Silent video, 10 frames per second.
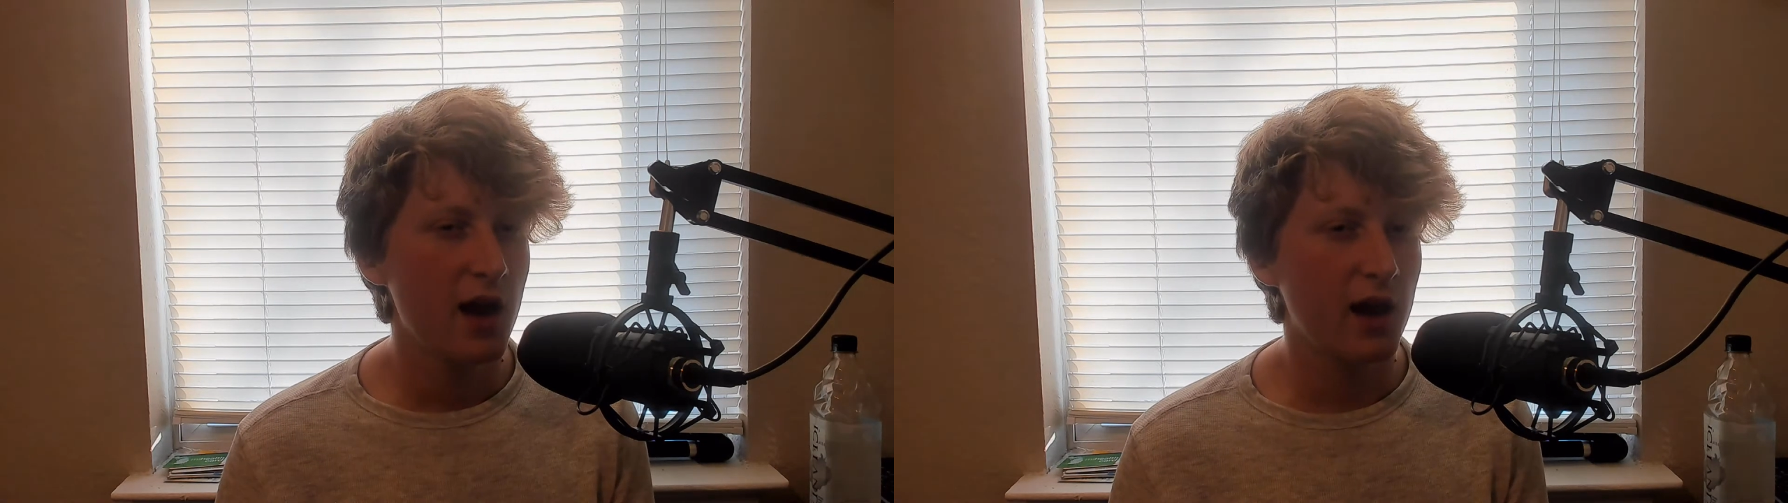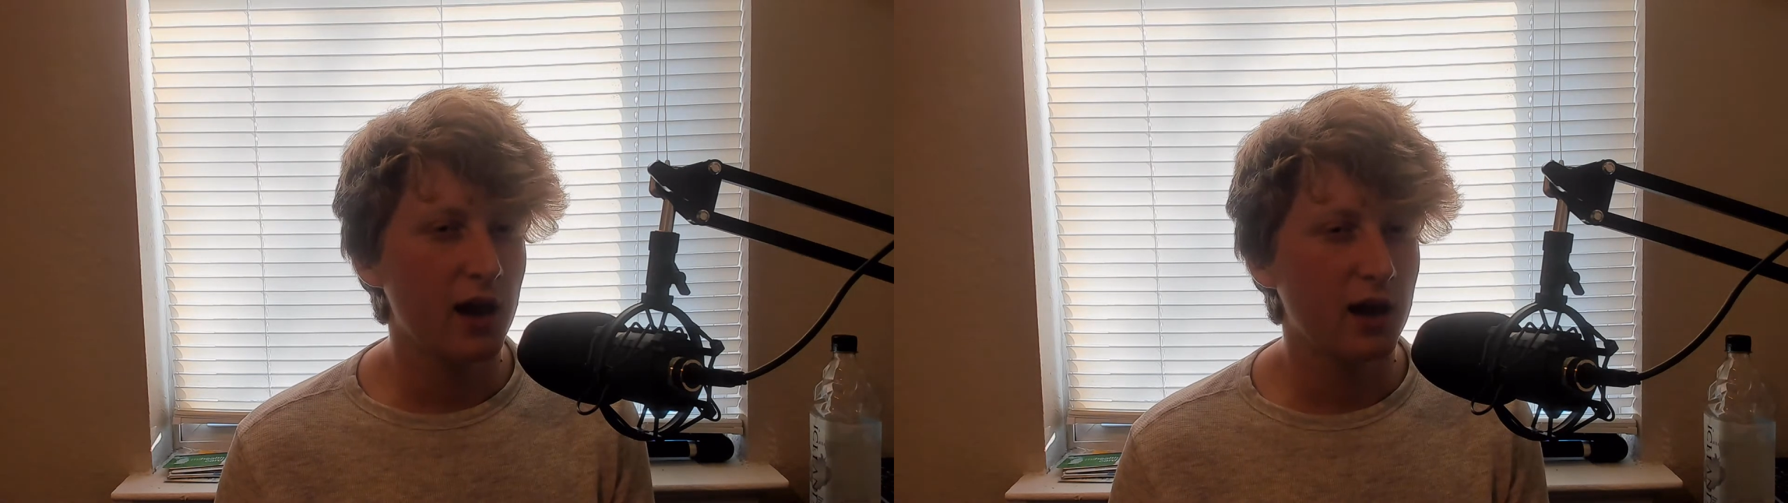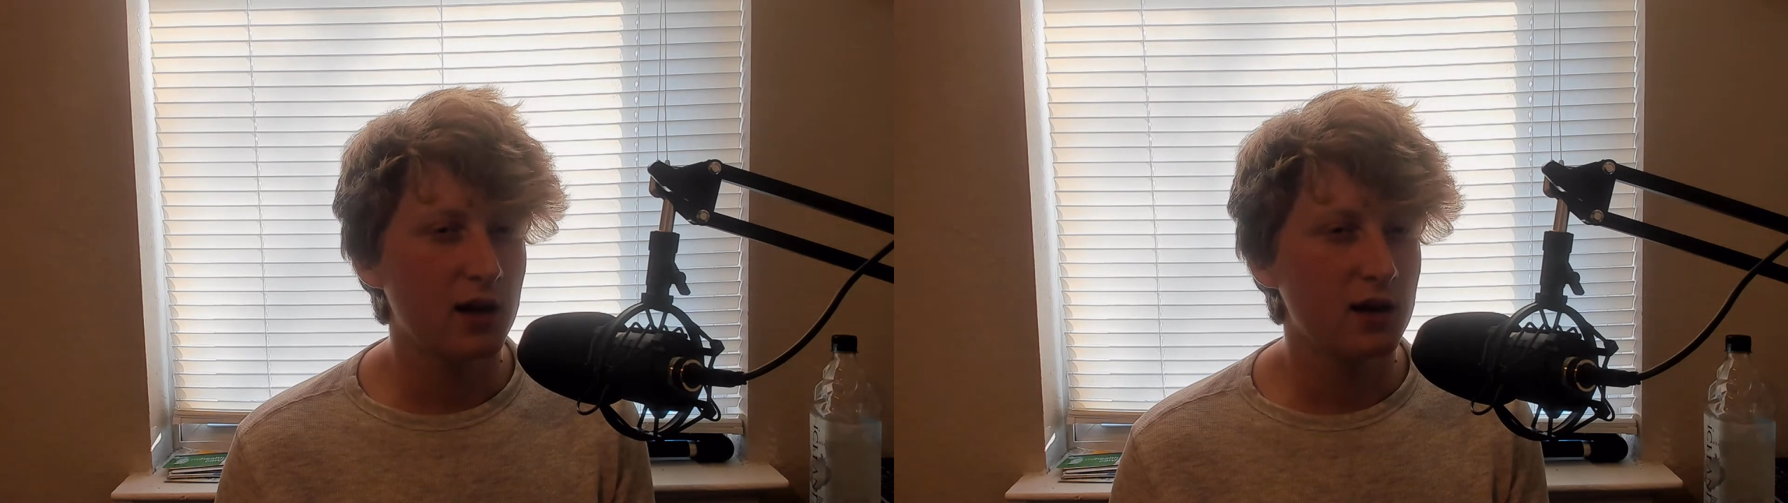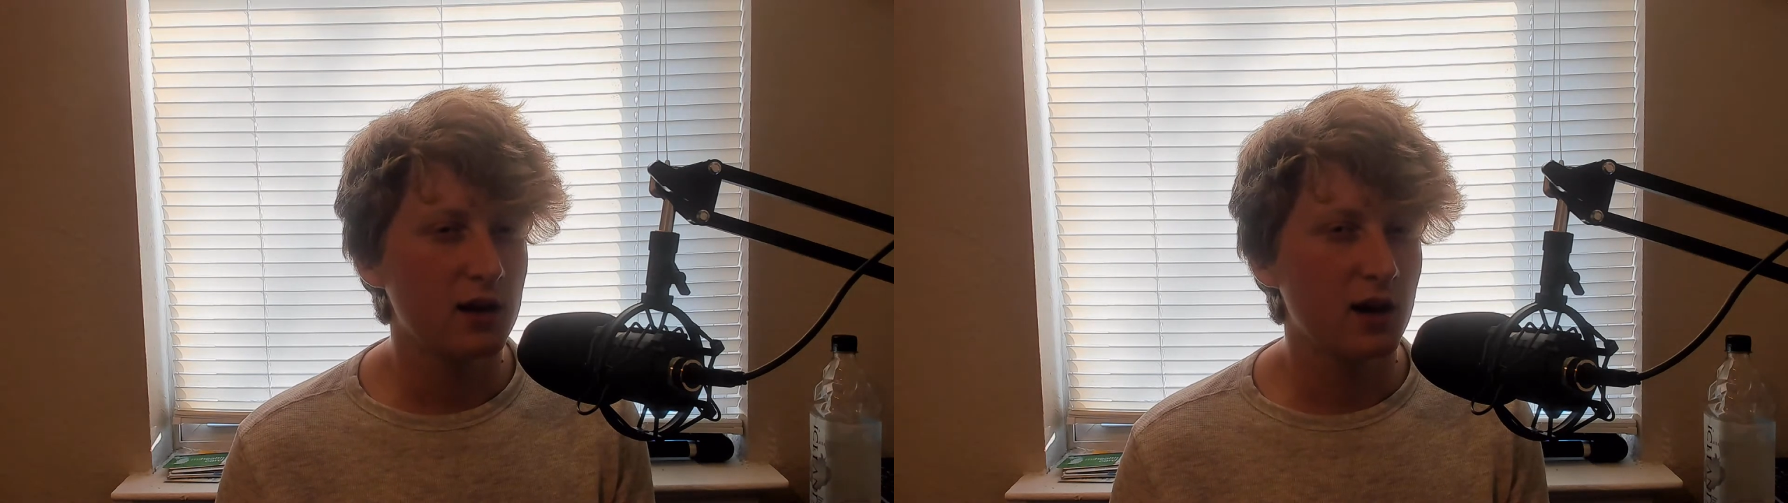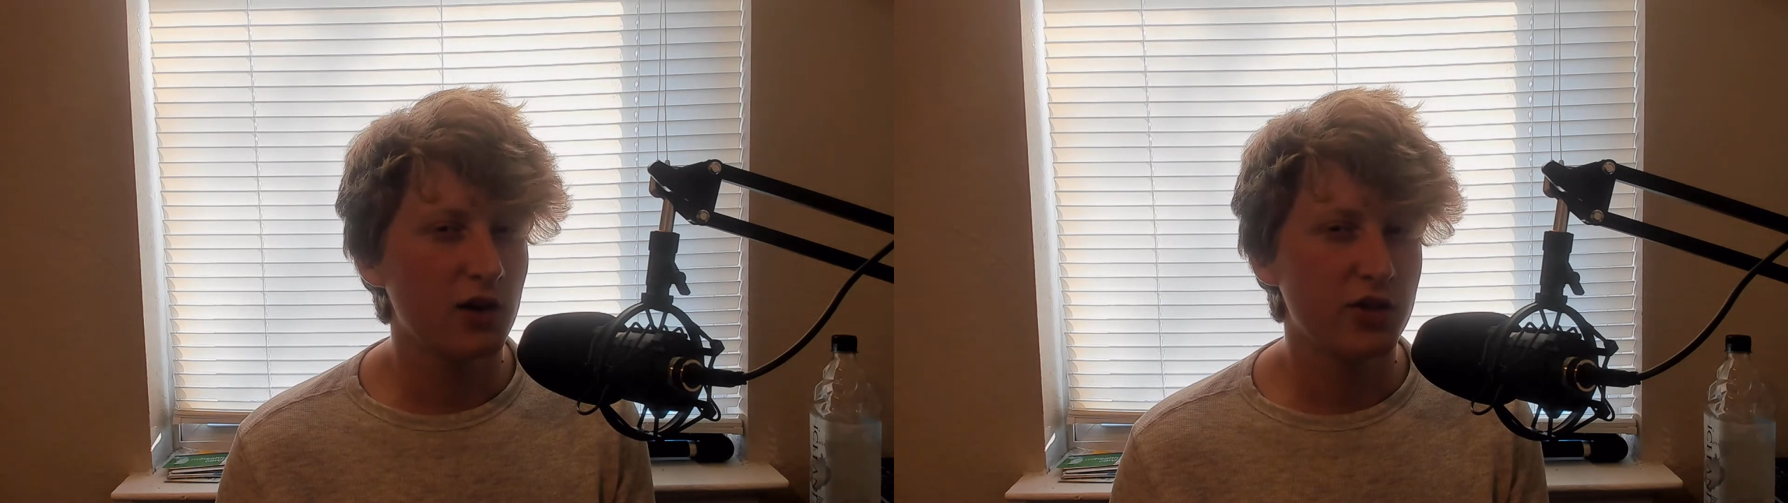And
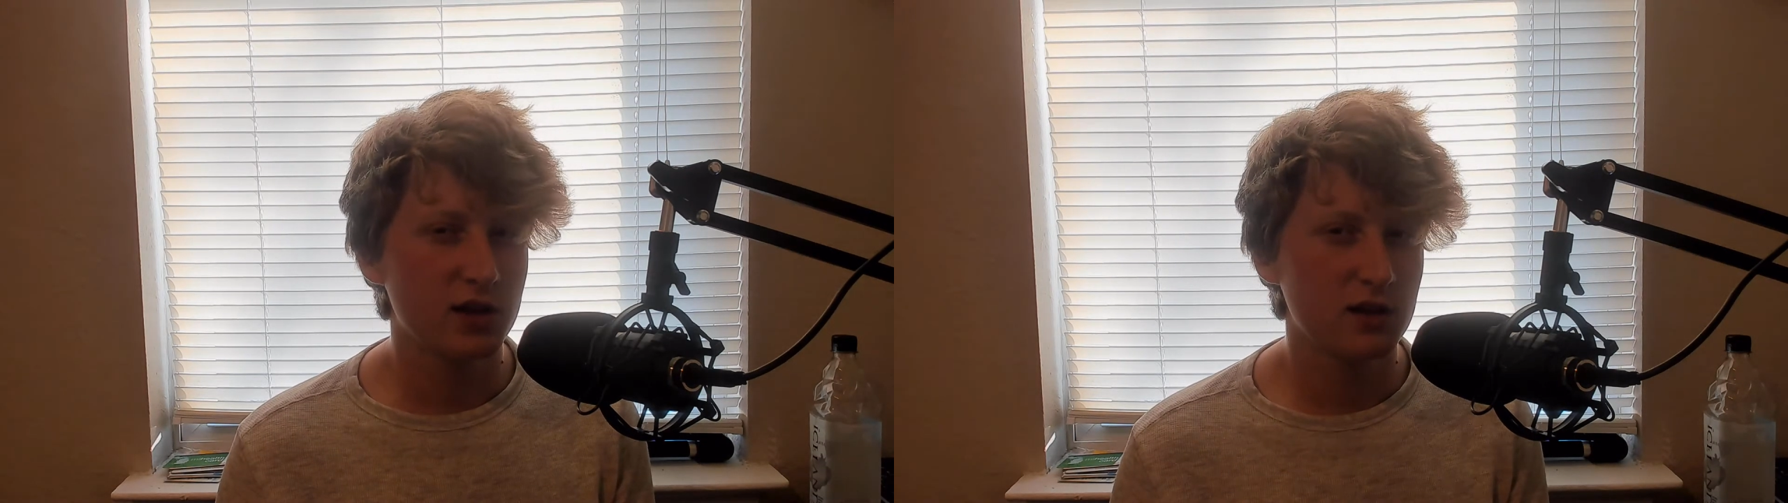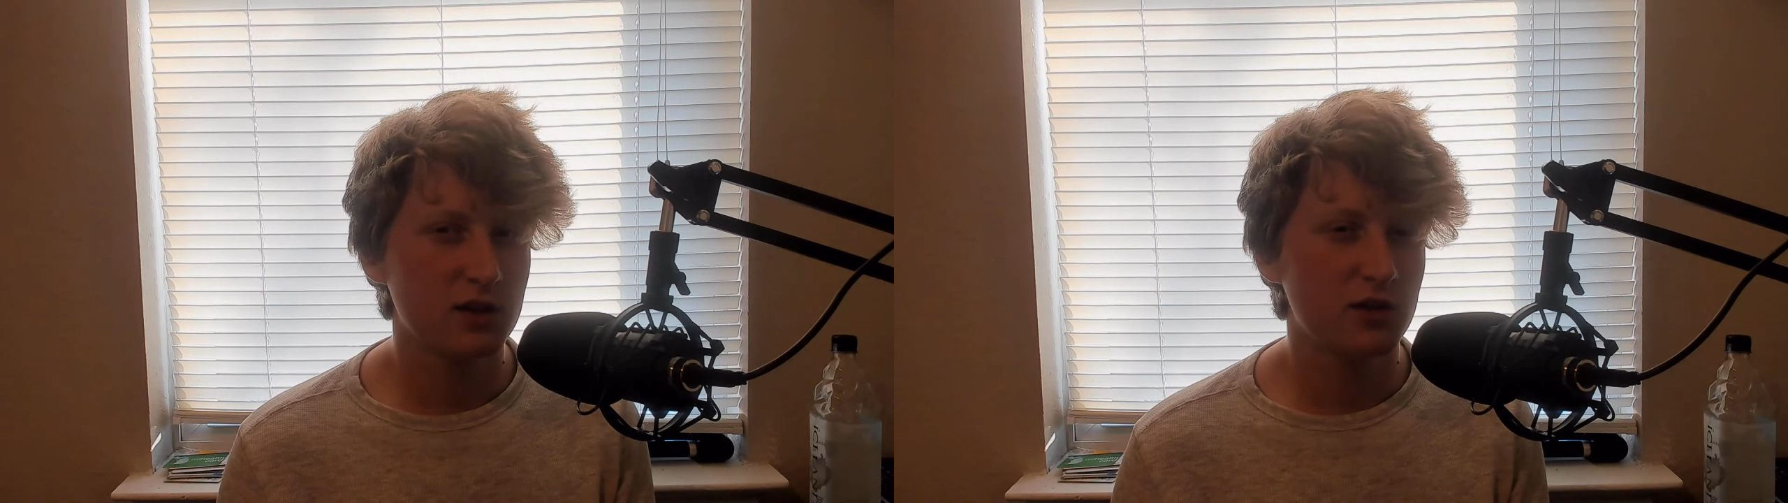I think,